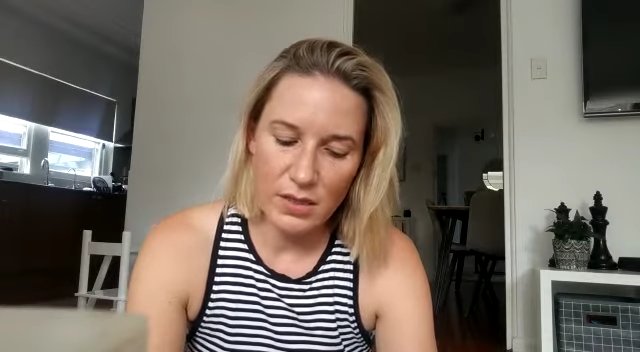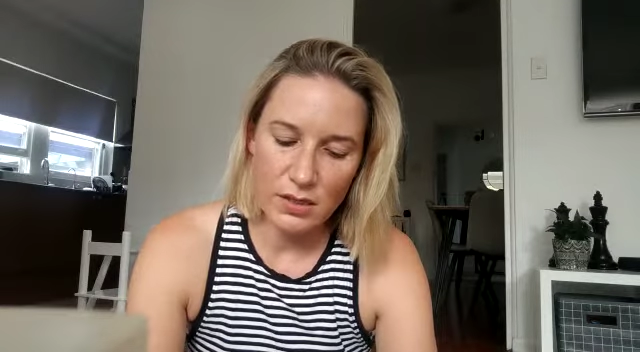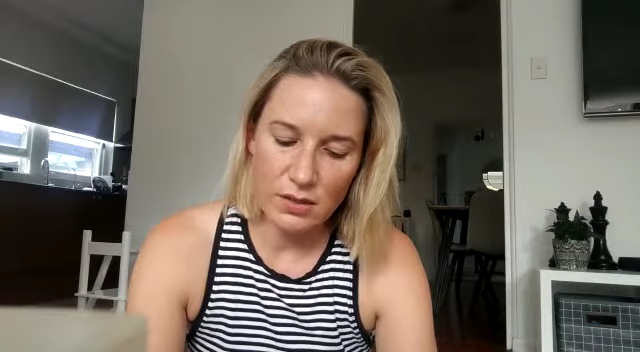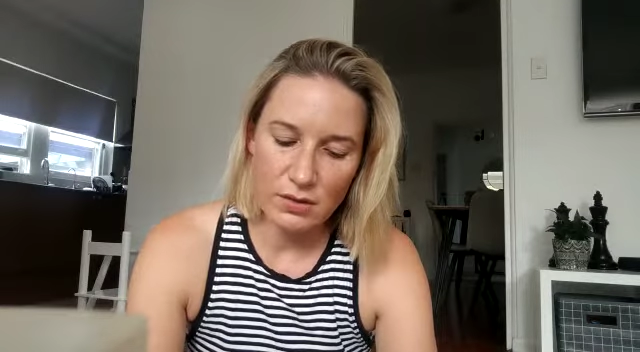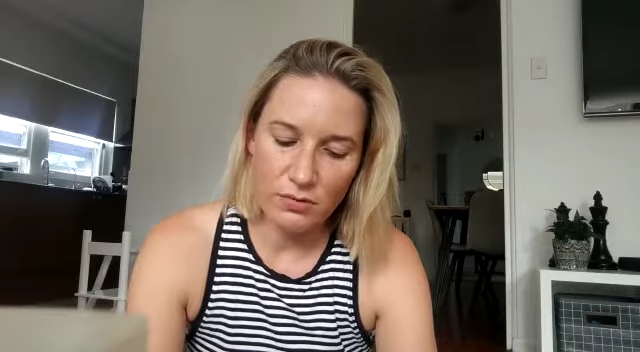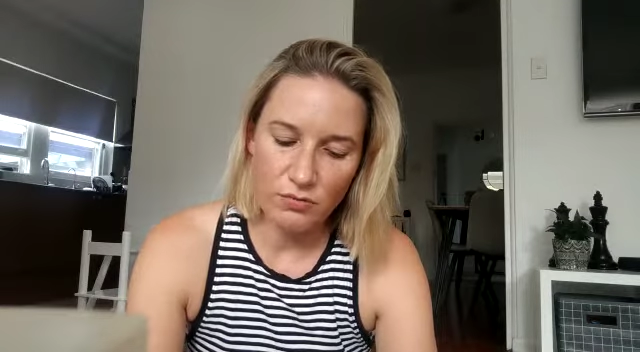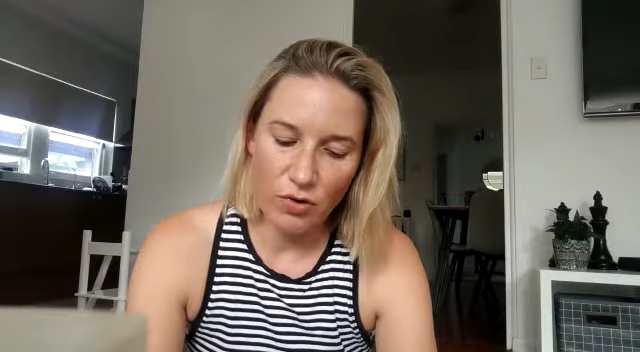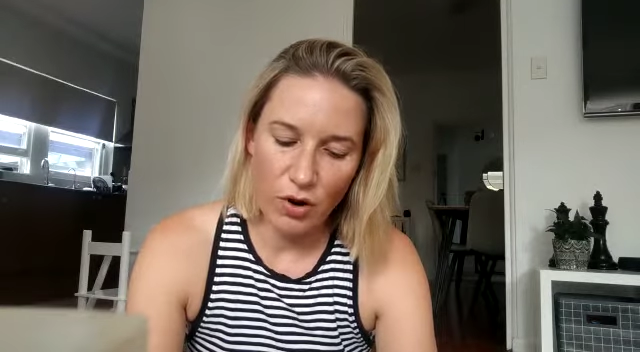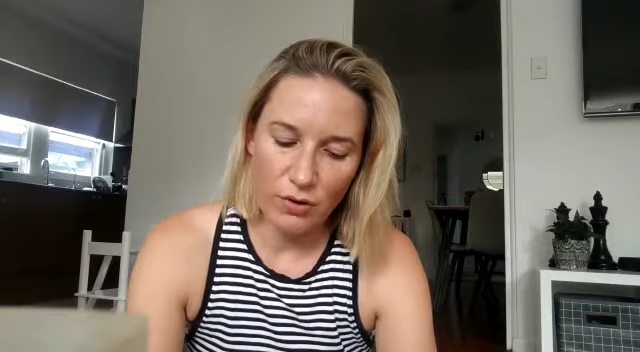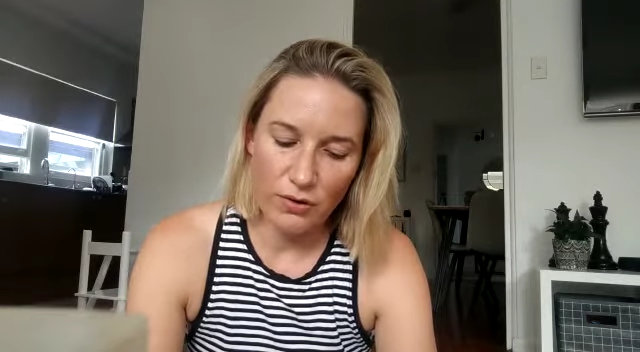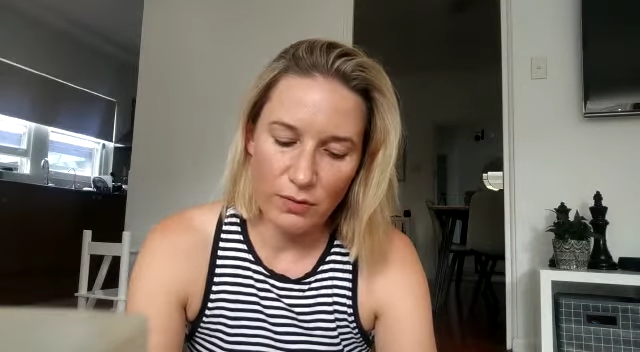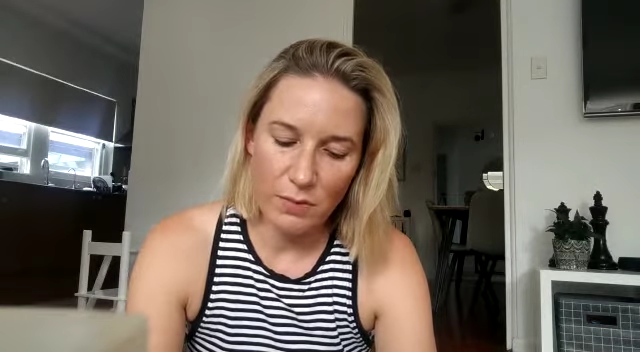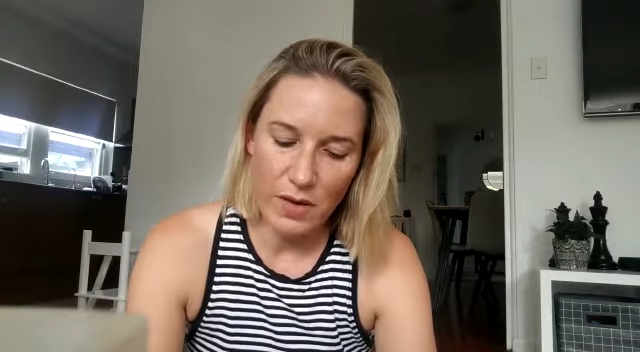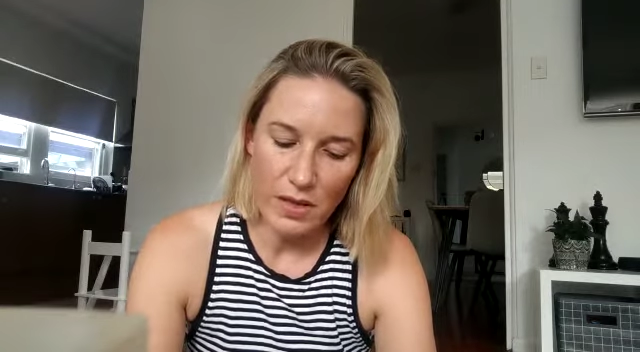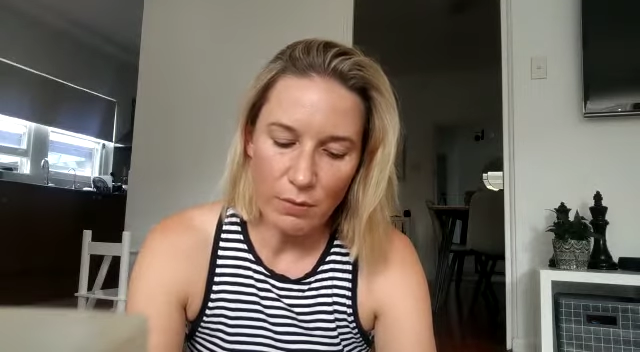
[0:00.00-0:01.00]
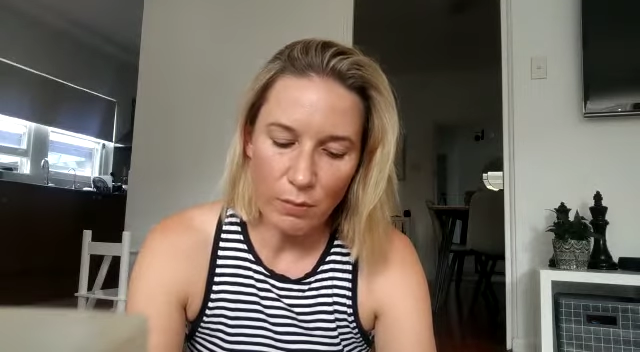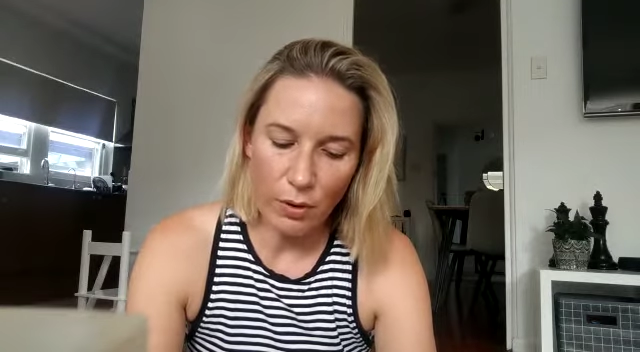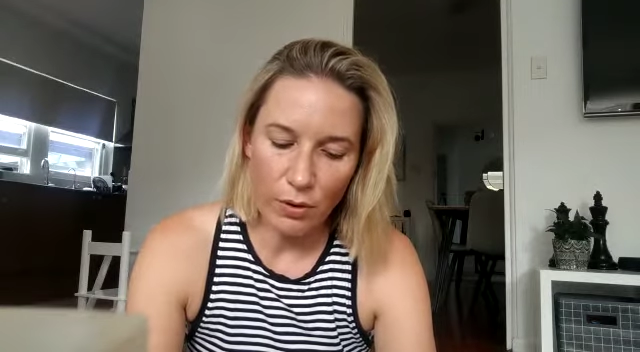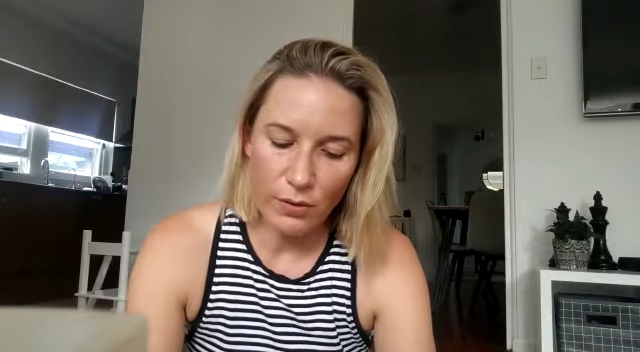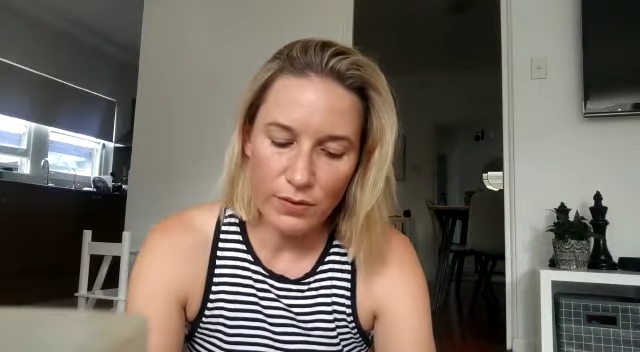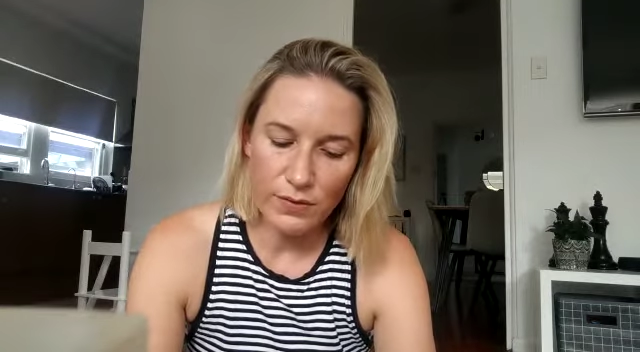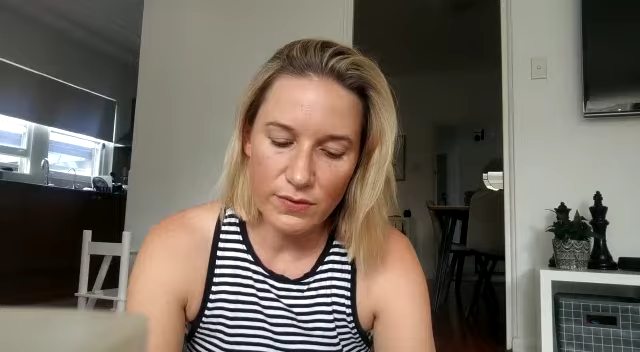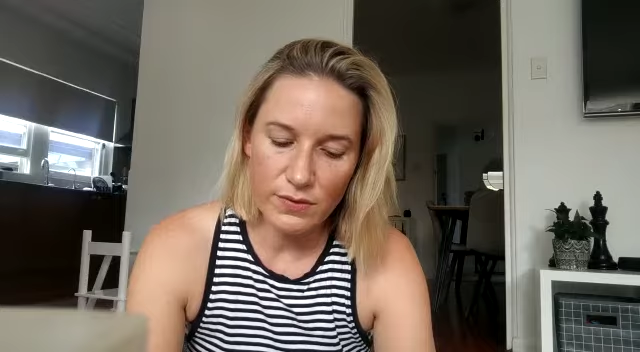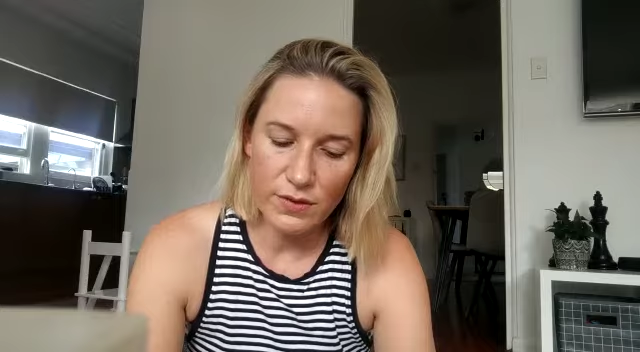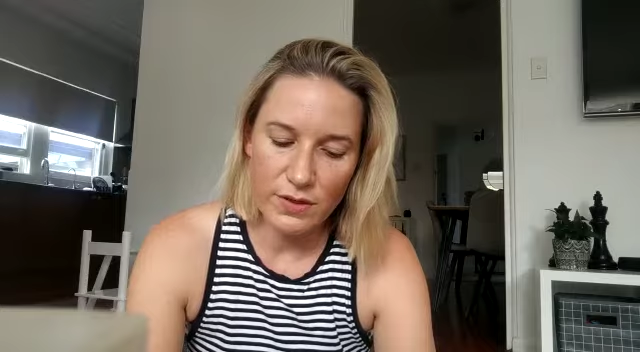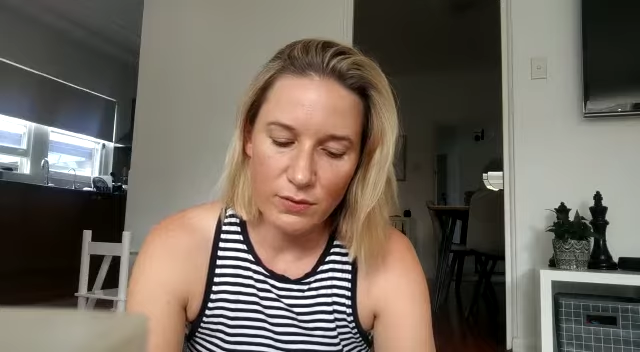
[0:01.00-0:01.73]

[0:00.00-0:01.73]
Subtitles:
that rocks me the most,